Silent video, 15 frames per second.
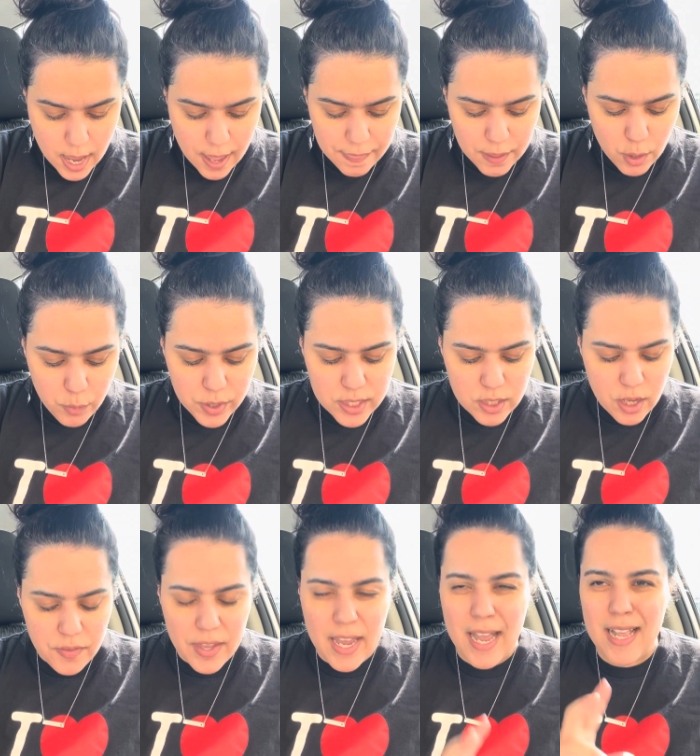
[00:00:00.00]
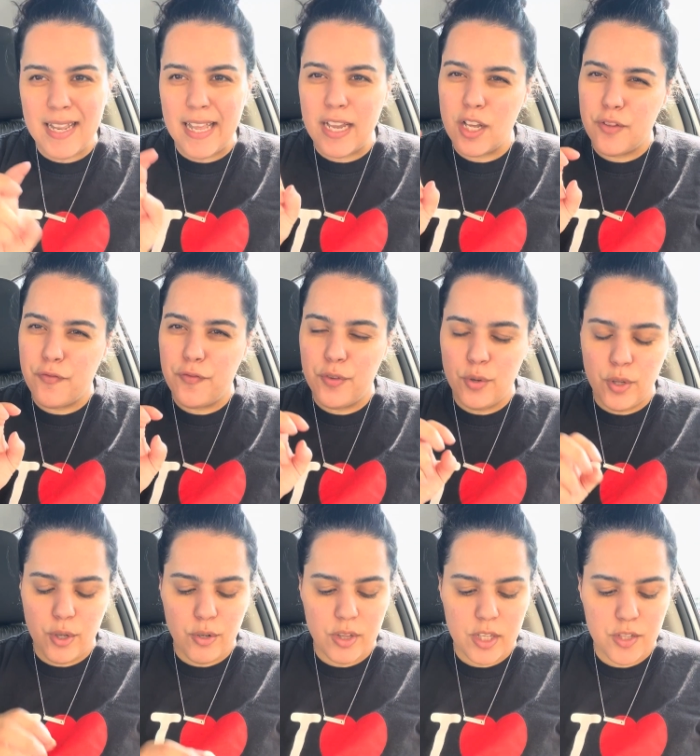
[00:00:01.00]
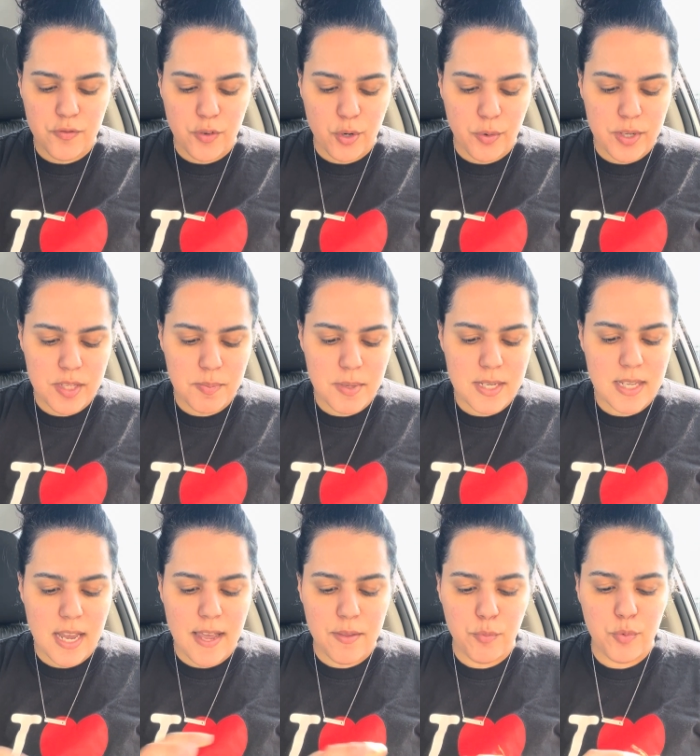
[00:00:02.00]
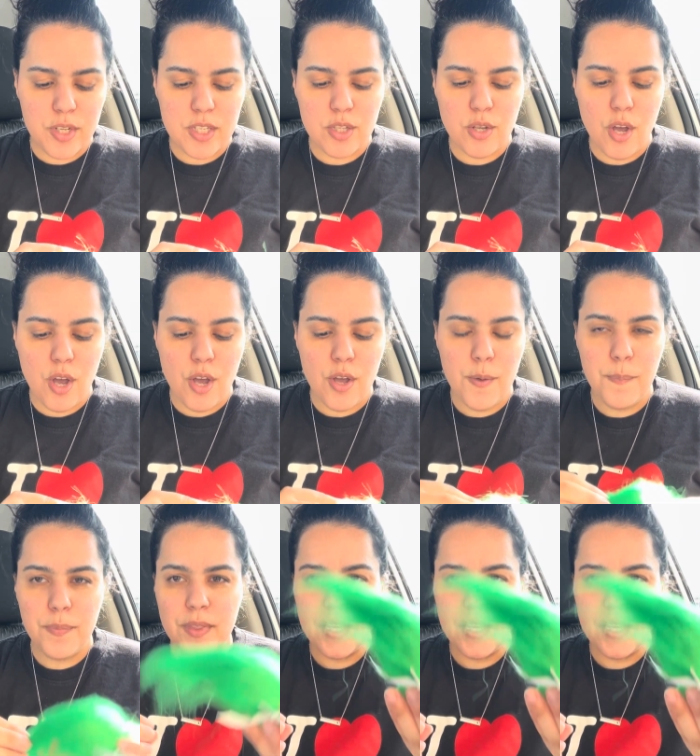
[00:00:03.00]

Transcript: And then we saw they had like a few little things for Christmas and we saw